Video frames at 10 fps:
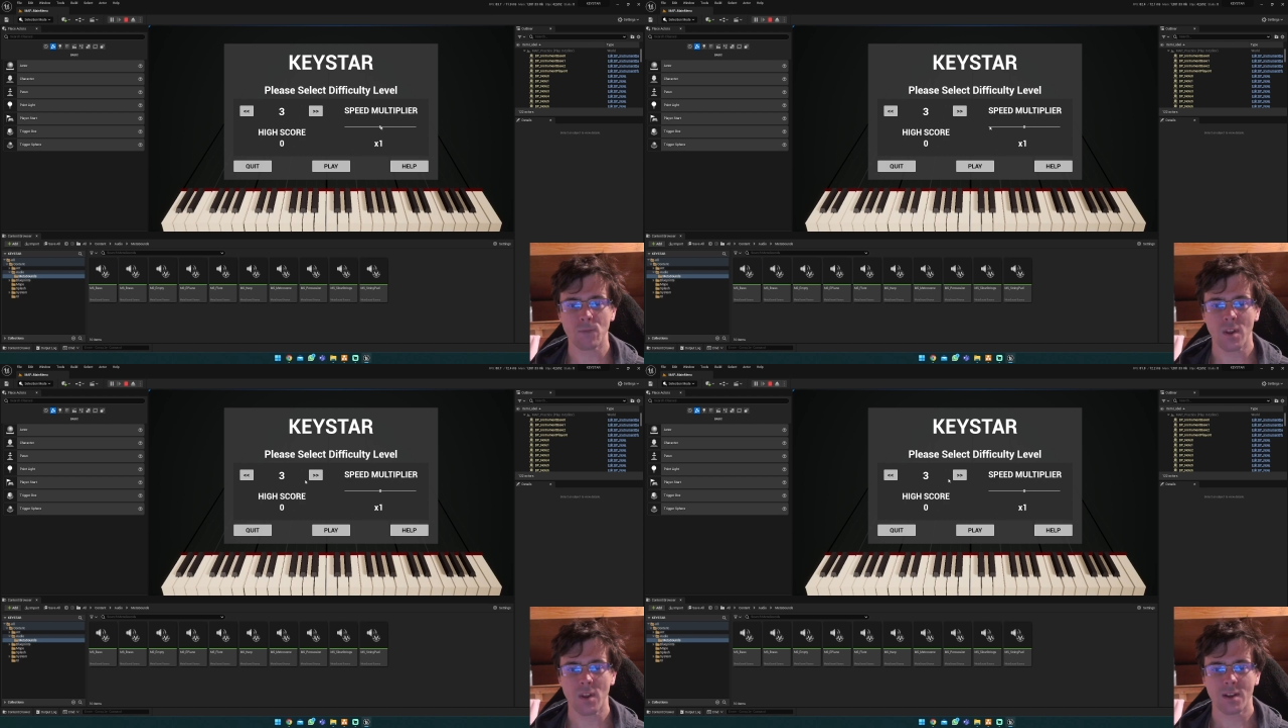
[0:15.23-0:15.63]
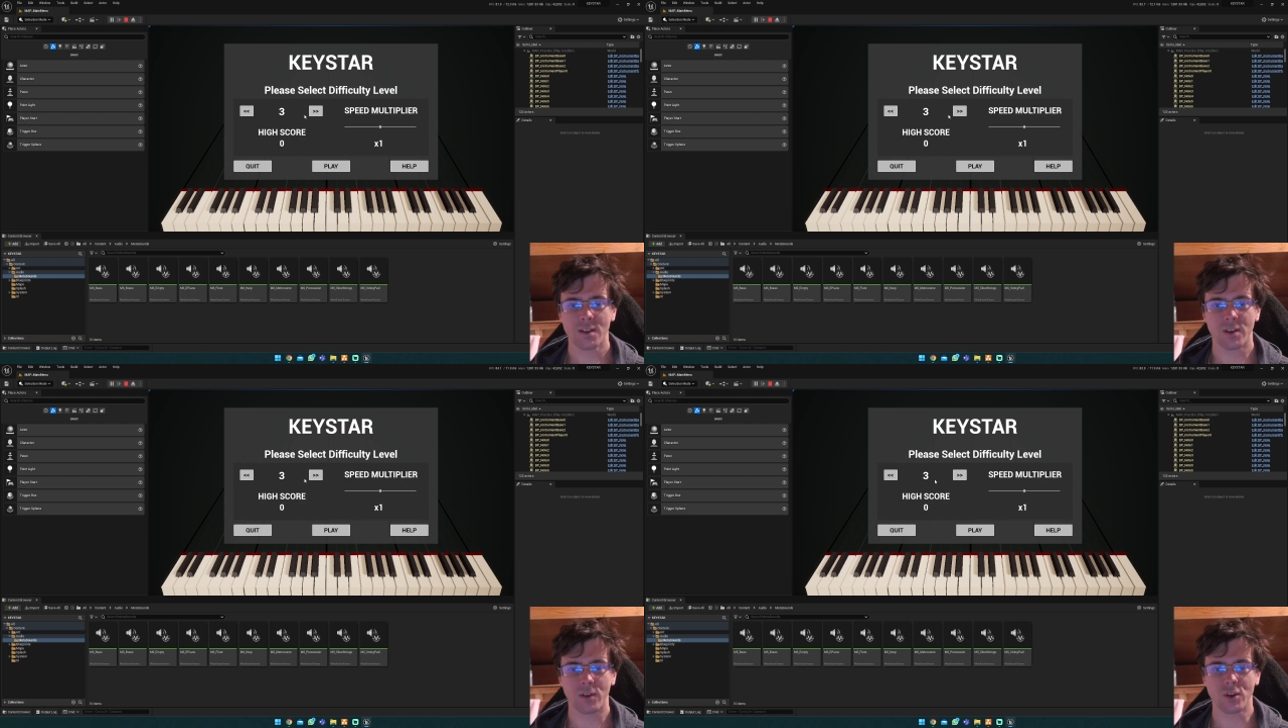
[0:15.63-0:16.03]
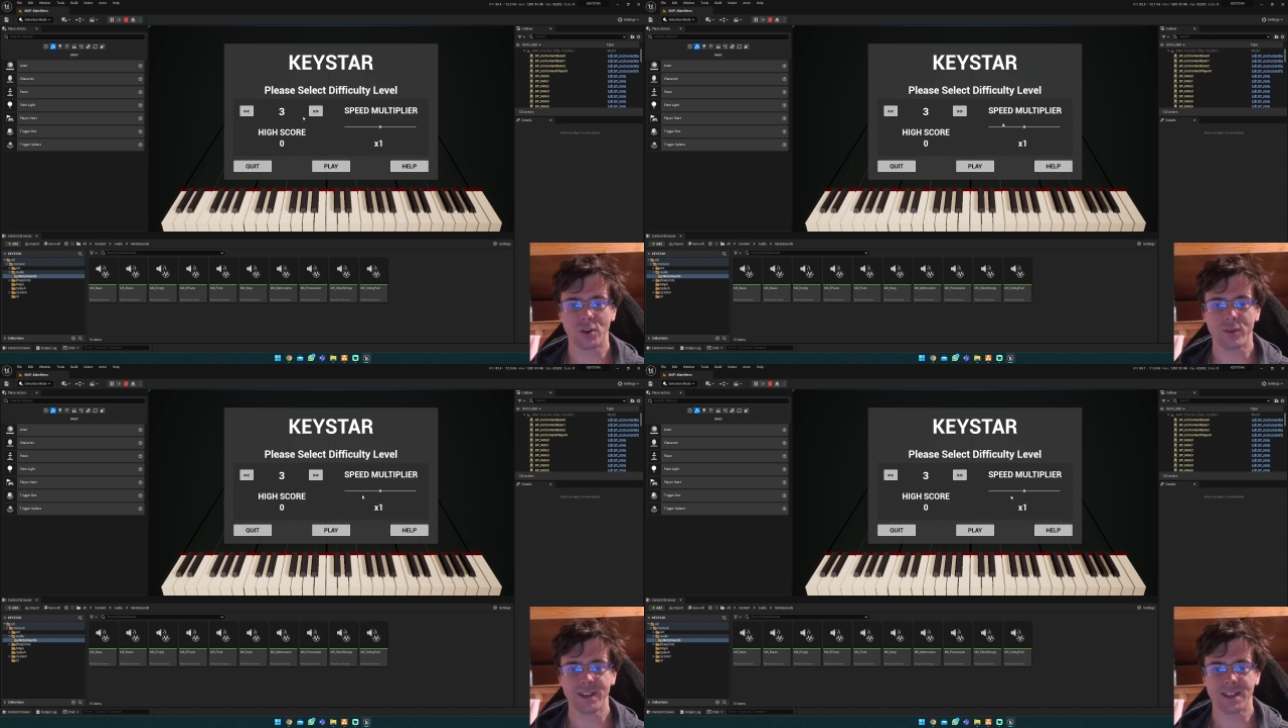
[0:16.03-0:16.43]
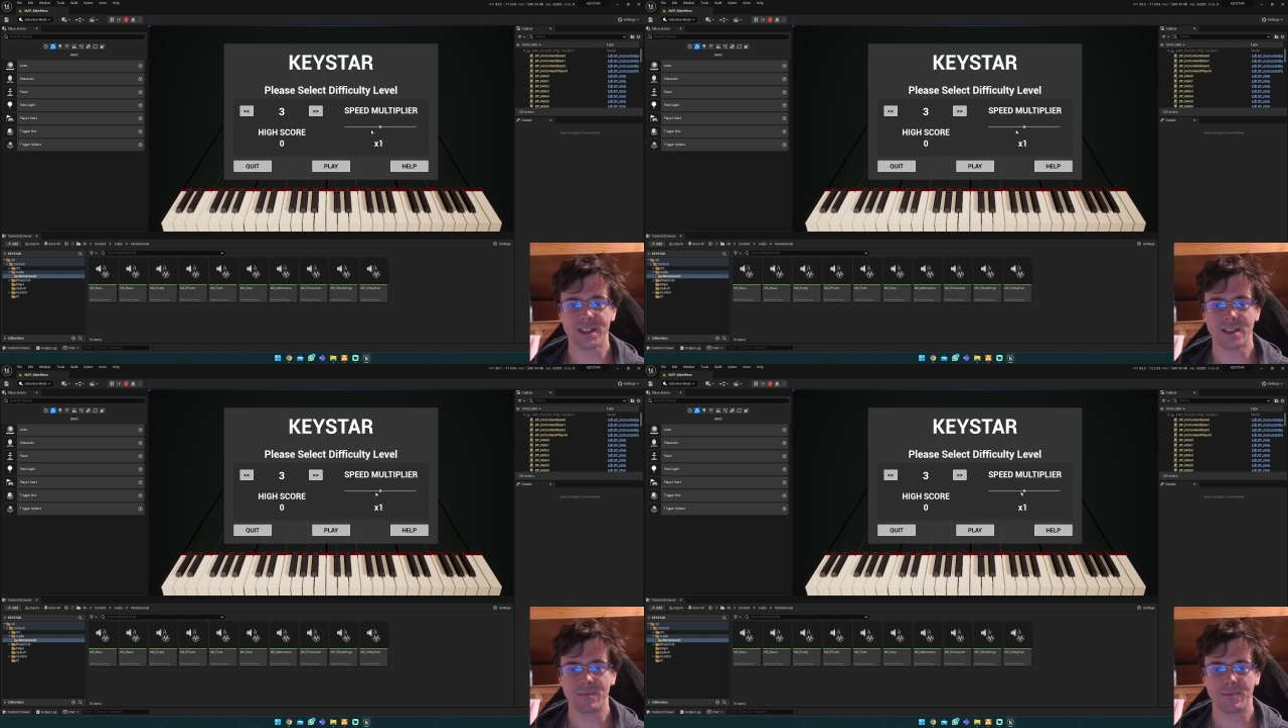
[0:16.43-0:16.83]
So the scoring
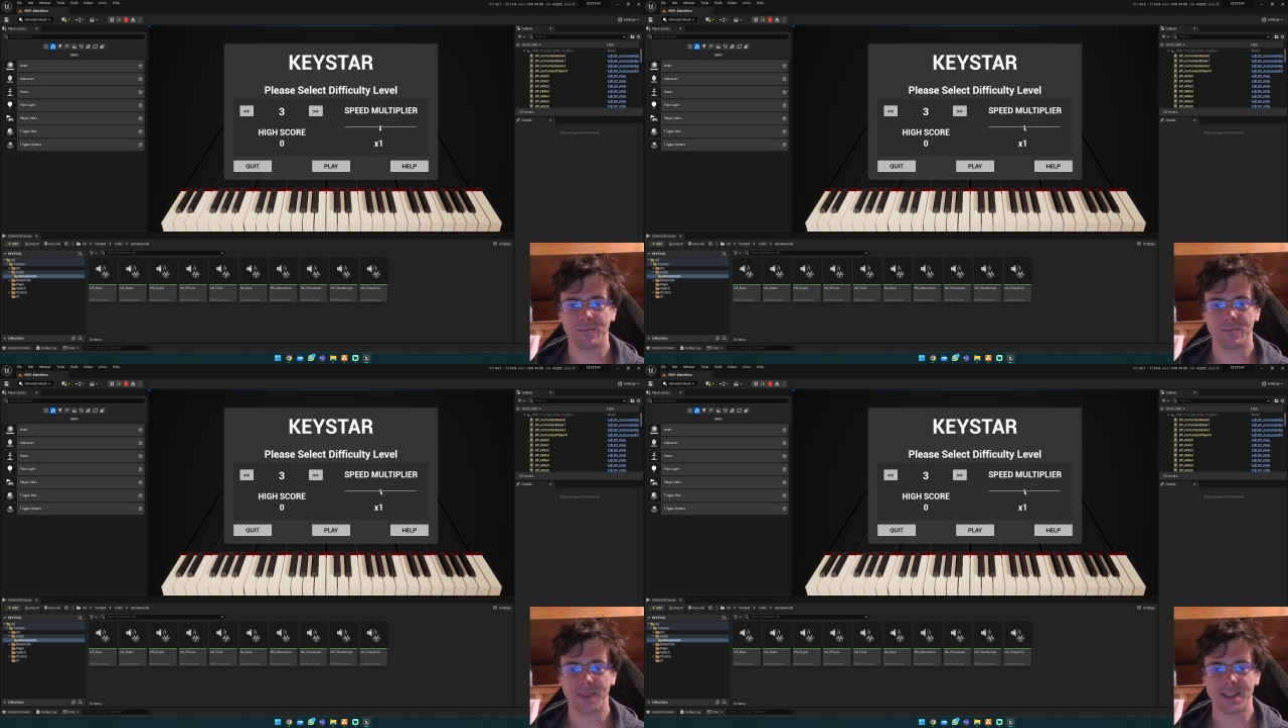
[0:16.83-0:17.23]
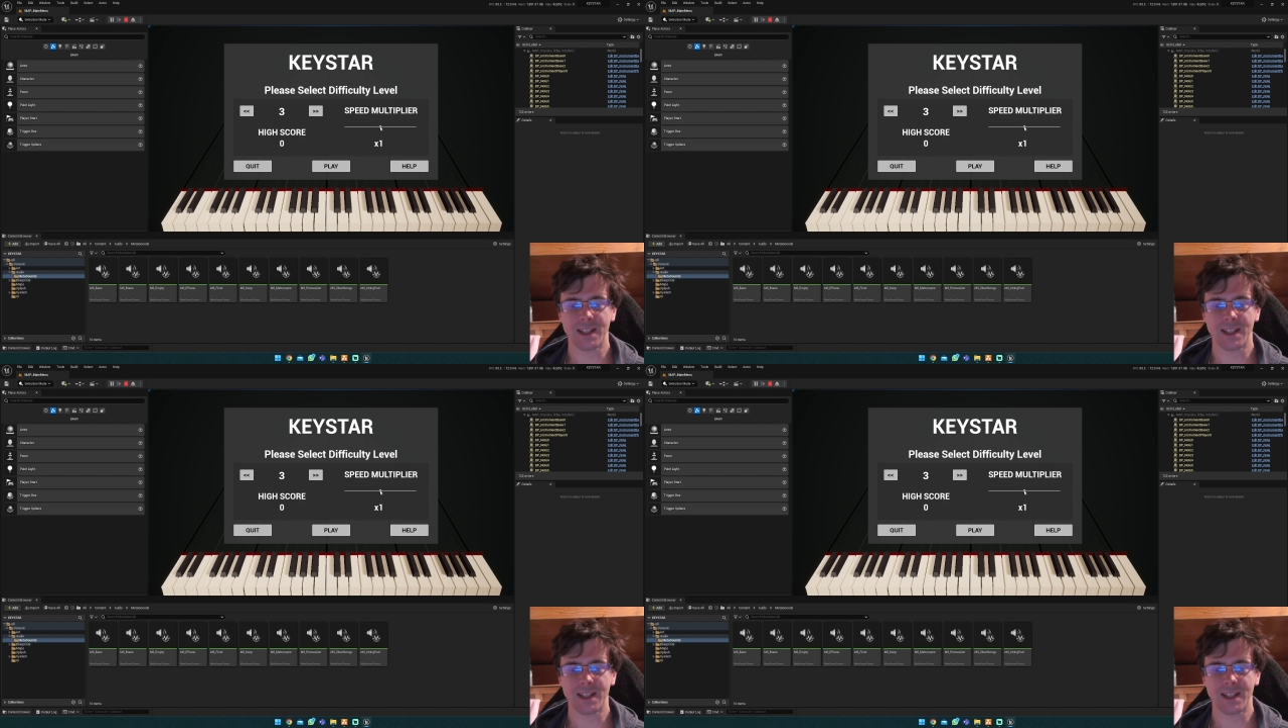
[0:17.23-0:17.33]
system basically